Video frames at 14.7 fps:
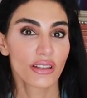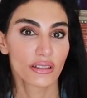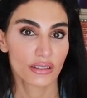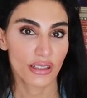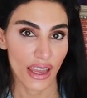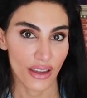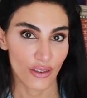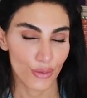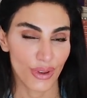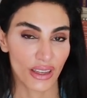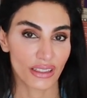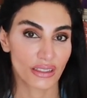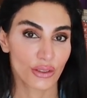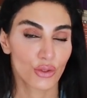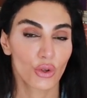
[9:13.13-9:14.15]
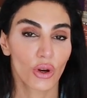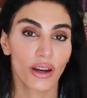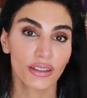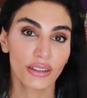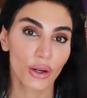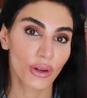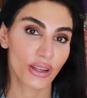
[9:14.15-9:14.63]
safe because if you
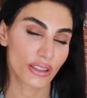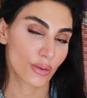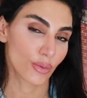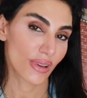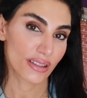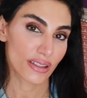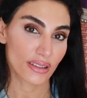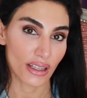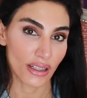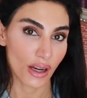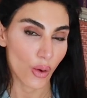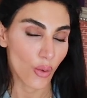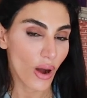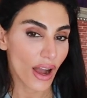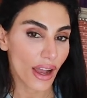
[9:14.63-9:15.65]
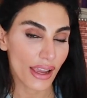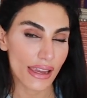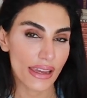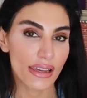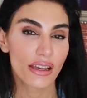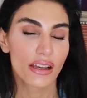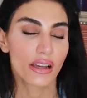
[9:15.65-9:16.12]
are going to places like
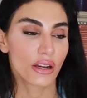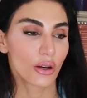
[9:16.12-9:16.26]
Hawaii